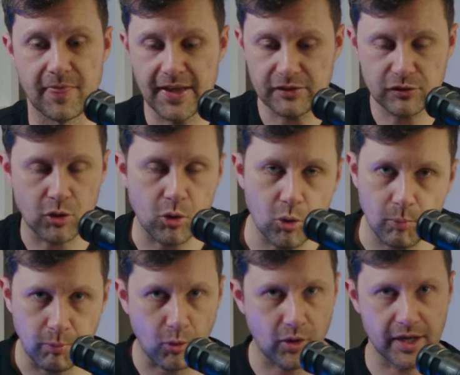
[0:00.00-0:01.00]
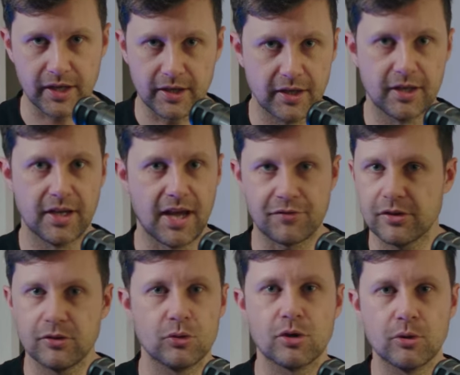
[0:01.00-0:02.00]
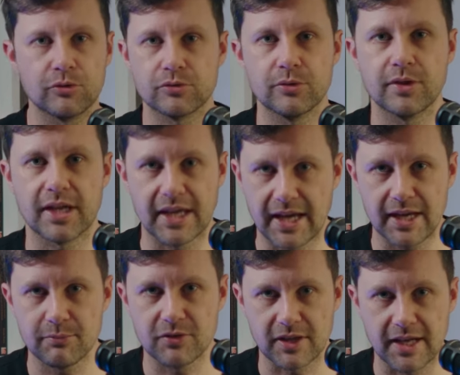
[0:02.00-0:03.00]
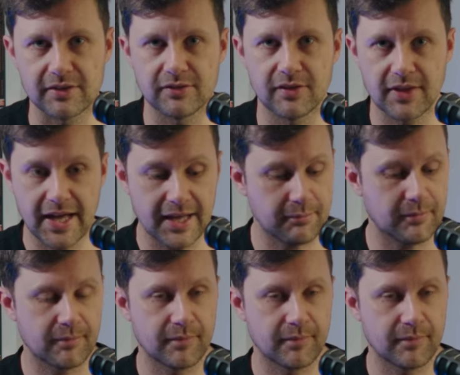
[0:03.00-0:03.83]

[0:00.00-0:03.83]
That's the whole point. Everything you go through in the game to get to that,